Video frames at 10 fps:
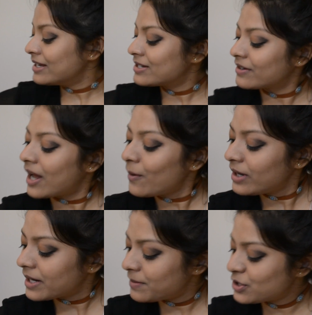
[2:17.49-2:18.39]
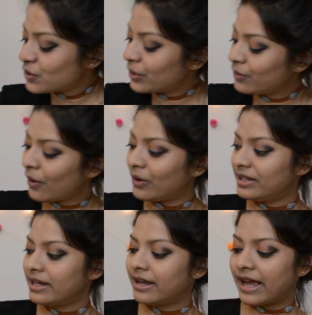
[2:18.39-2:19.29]
So now let me show you all
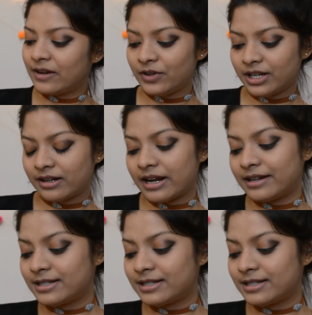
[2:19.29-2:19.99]
the Calvin Klein